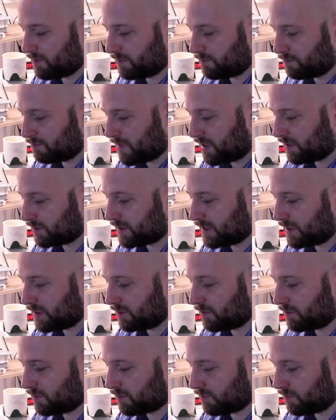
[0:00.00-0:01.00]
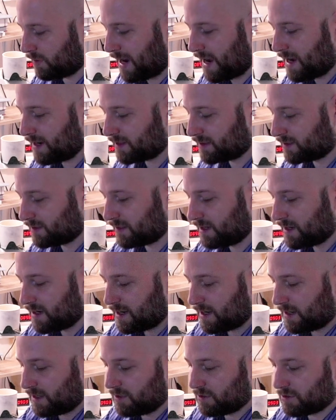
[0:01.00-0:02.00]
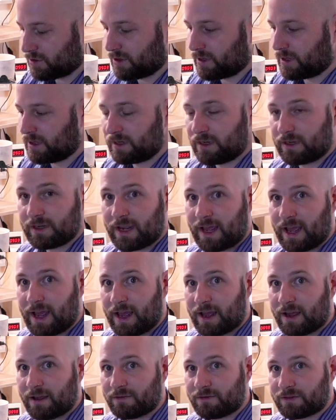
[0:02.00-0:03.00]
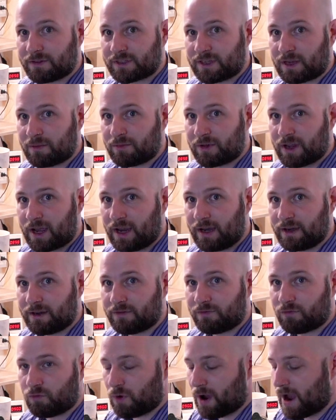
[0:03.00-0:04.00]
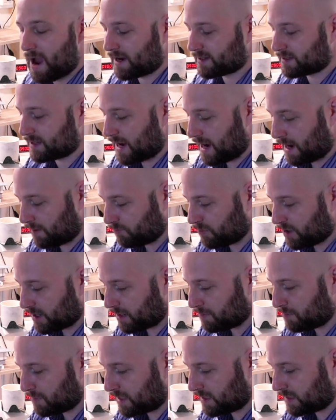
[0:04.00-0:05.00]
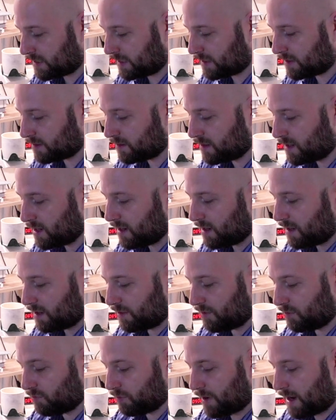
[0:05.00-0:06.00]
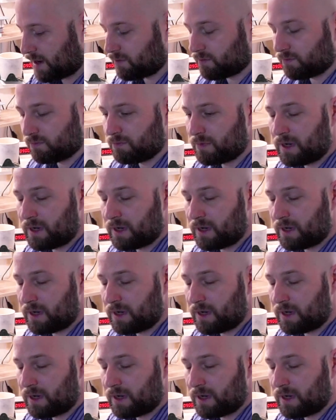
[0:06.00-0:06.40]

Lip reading: melting your wax. You're going to need to have some kind of wax. I'm recommending the red